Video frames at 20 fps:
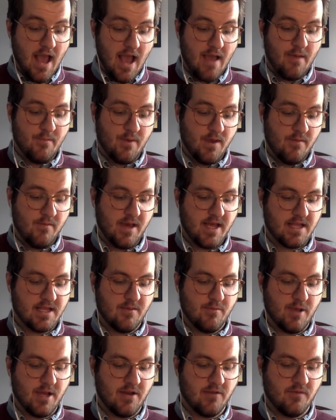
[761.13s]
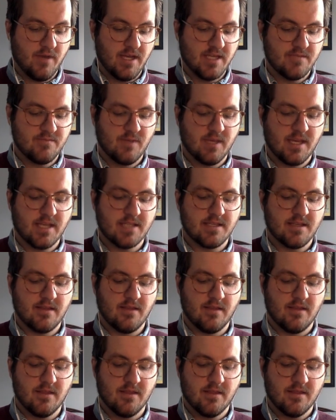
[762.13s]
I beam at them anyways because I
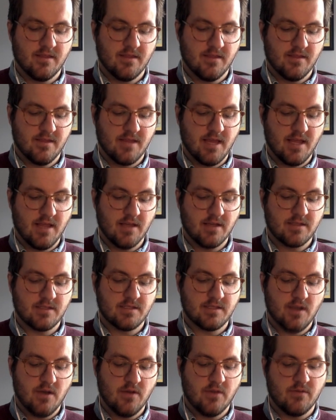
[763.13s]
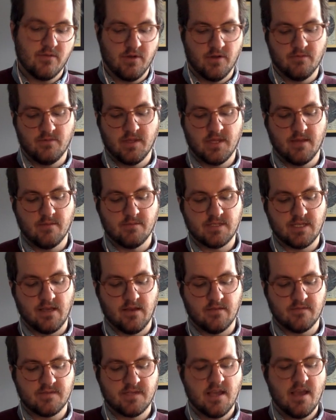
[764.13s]
they look so thrilled with
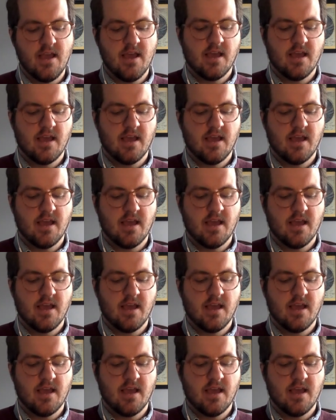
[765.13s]
themselves.